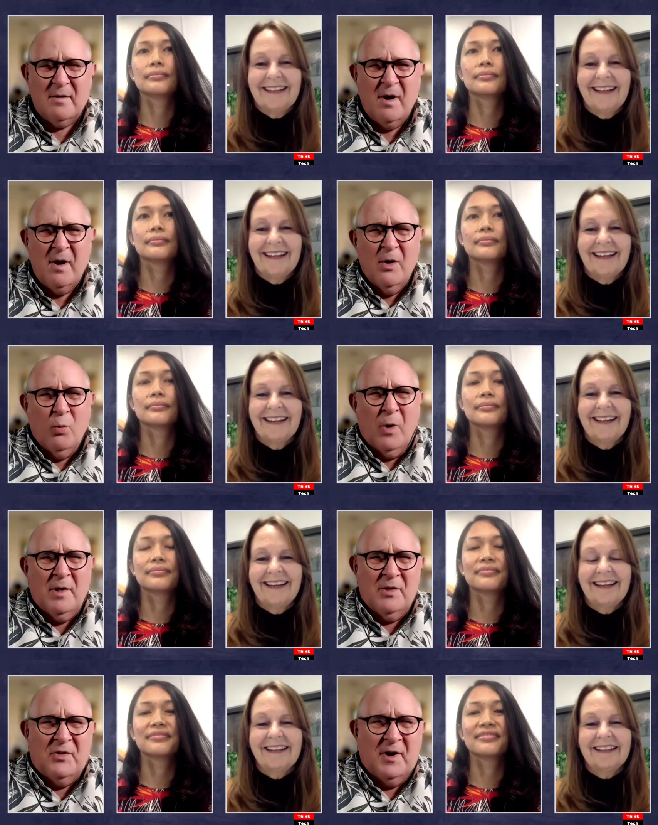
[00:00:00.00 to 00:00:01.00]
Speaker 1: it. One
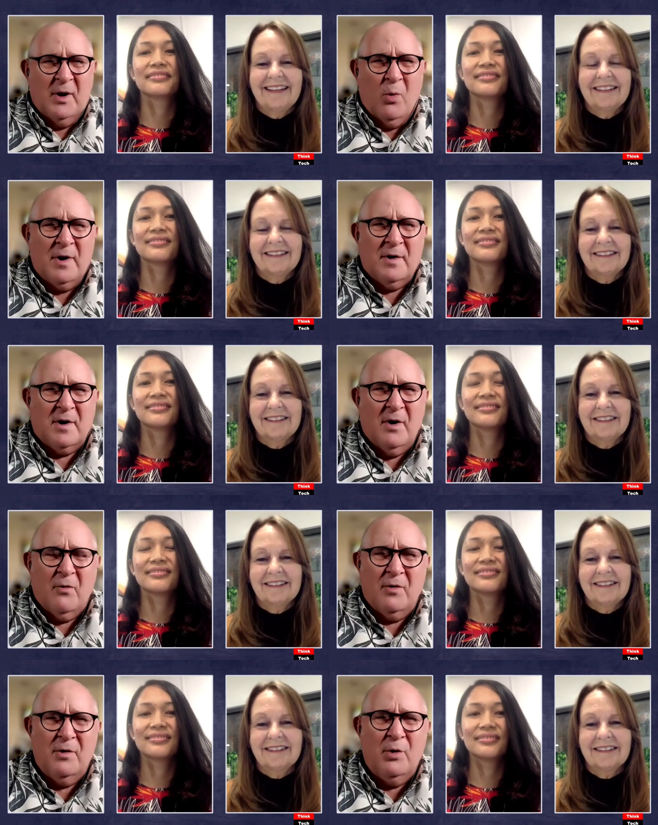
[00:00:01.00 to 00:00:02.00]
other thing I wanted to
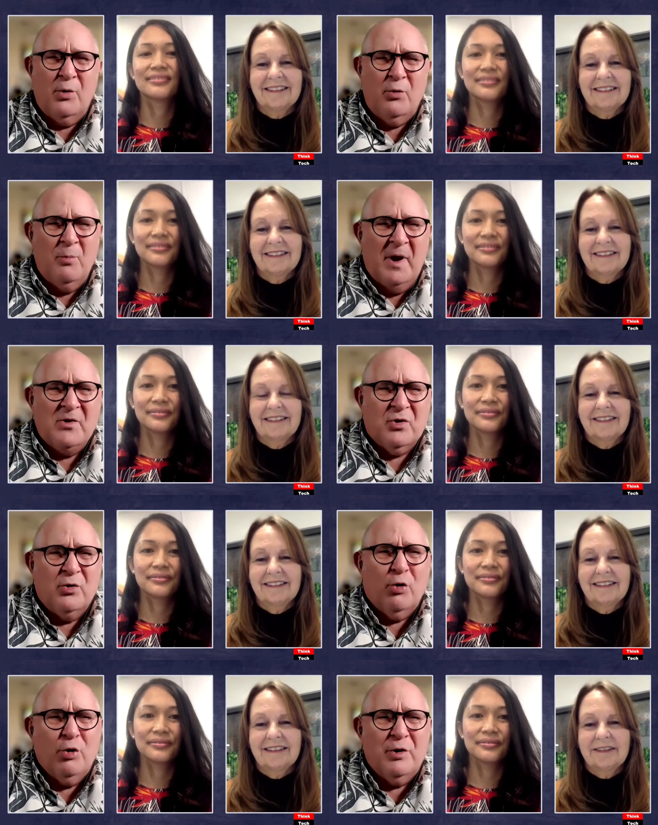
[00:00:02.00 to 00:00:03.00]
cover, you know, you
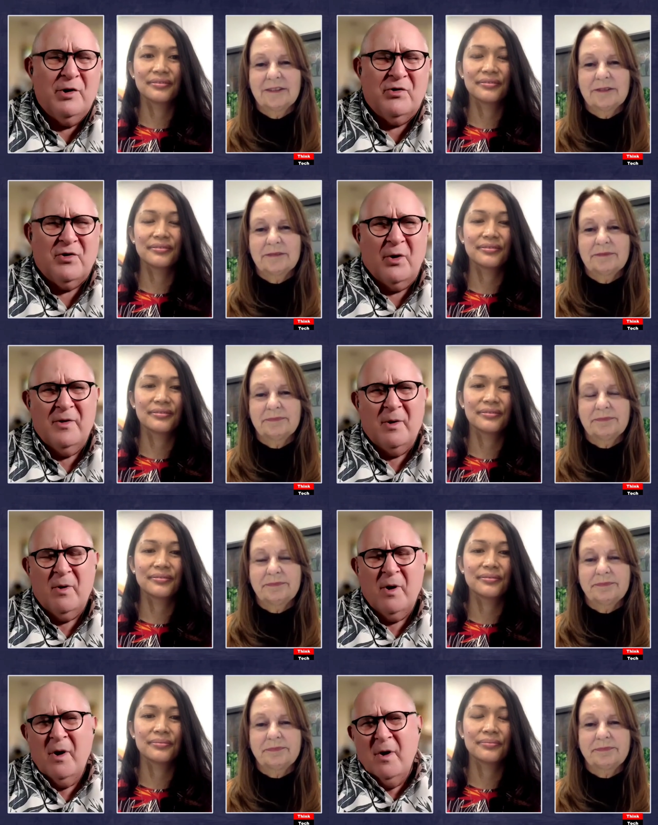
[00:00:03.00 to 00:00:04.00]
mentioned earlier, Cherry,
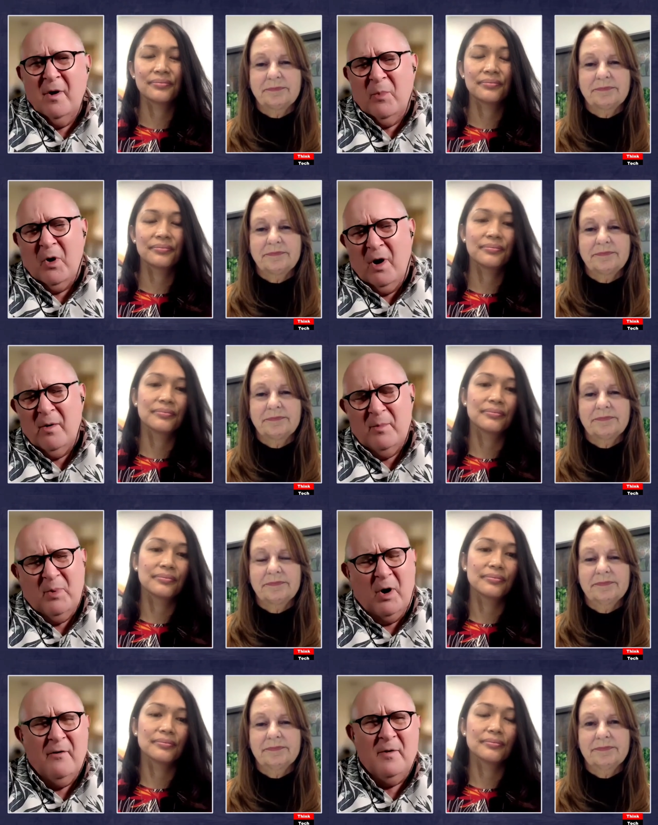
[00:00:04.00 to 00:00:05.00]
that part
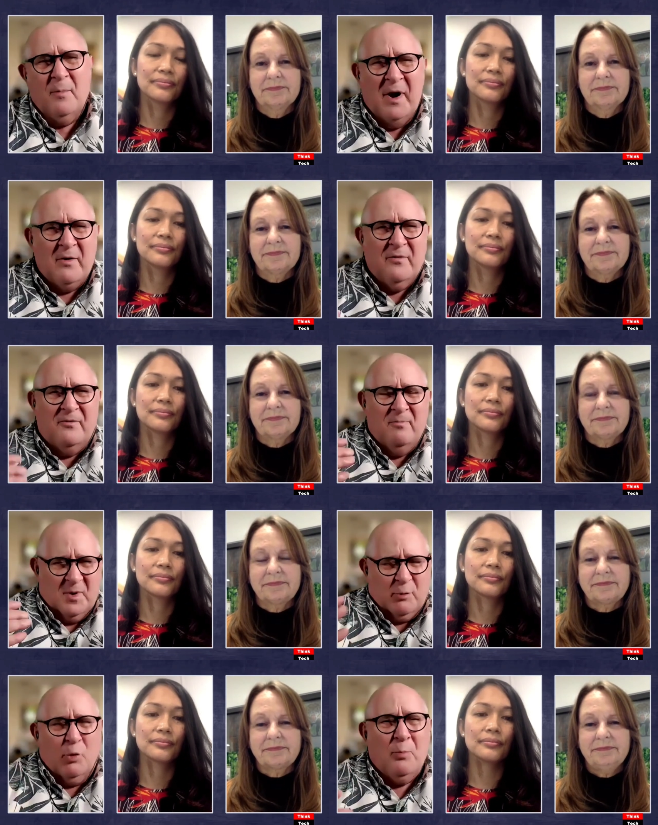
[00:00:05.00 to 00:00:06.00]
part of the benefit,
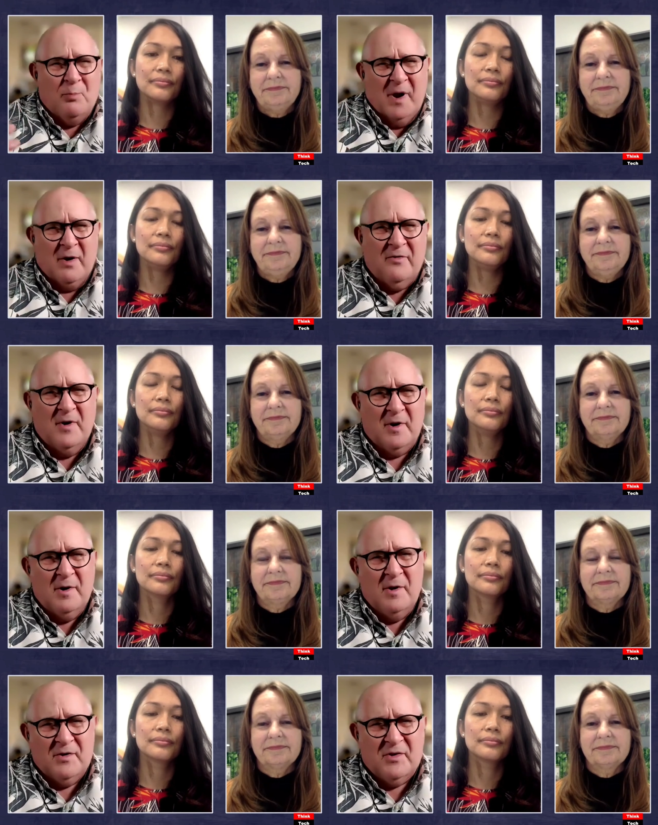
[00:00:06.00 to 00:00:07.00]
the group benefit
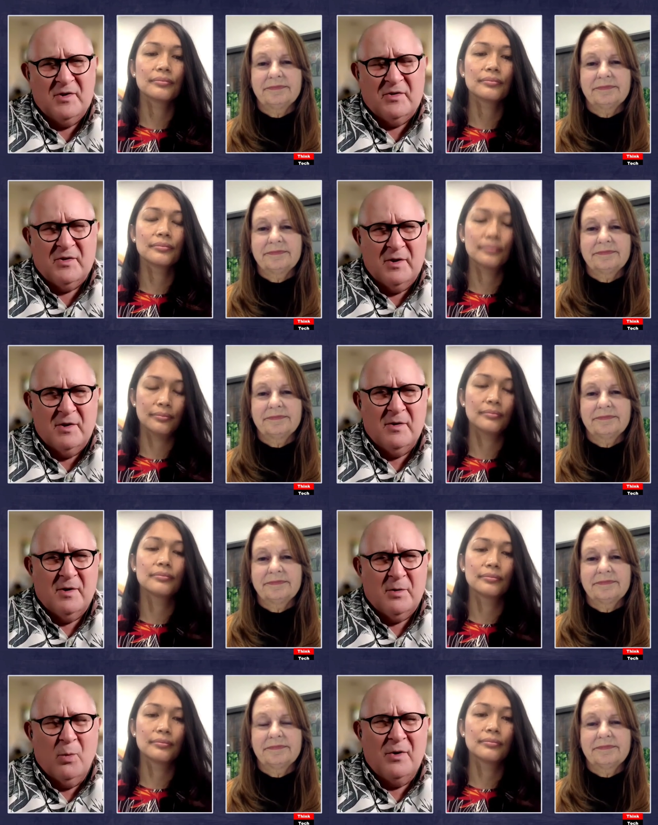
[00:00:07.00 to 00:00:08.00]
in this is the
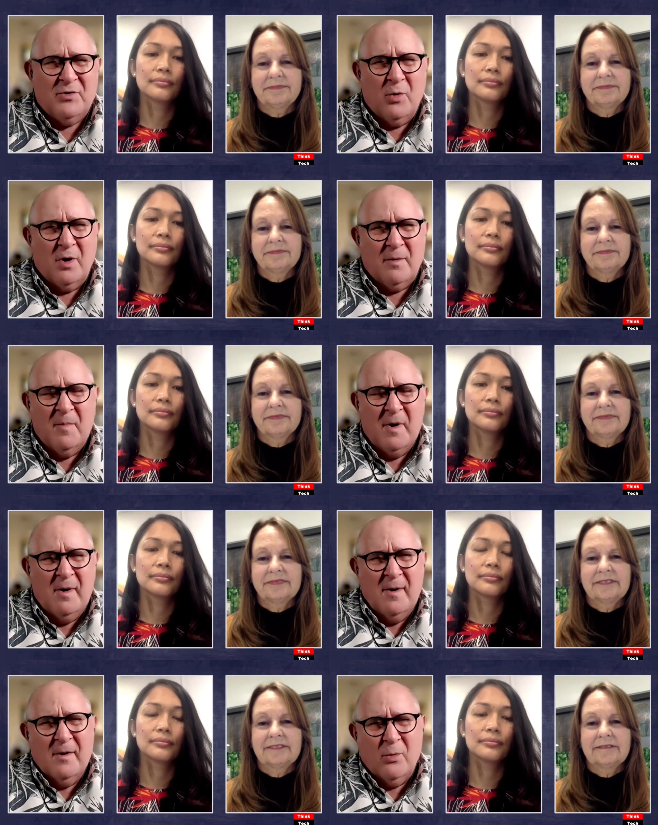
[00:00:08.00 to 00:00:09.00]
uh, the ones who are
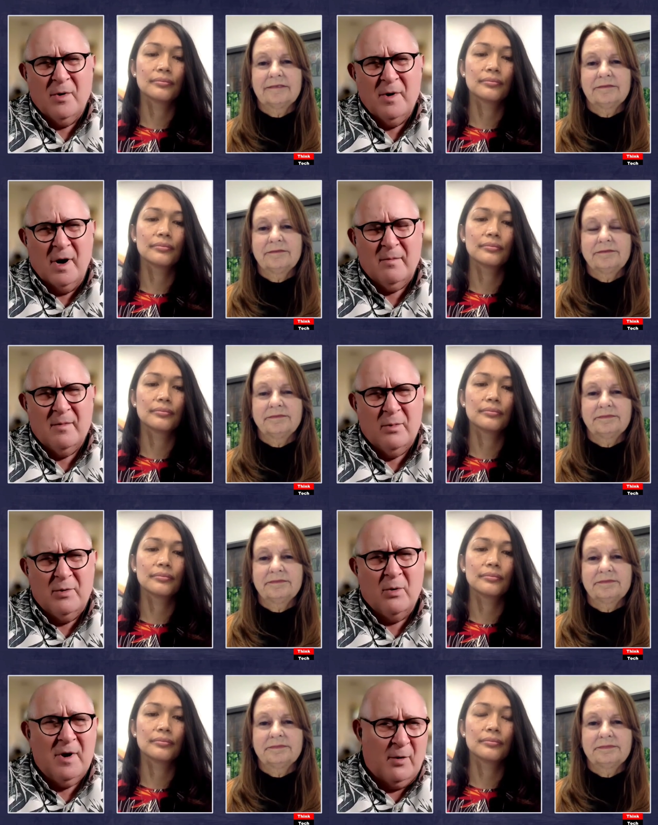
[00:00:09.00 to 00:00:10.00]
who are not
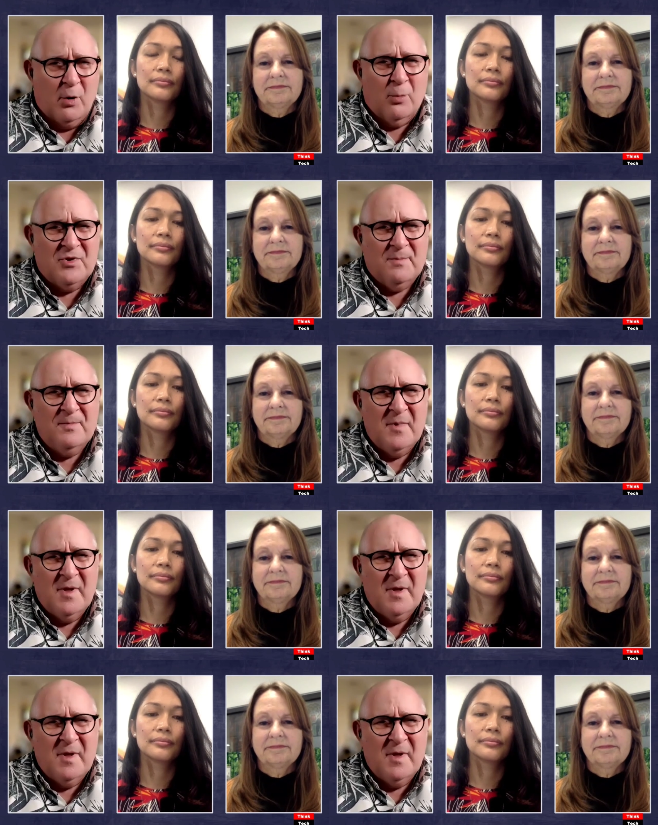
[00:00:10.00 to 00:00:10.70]
who don't have homes,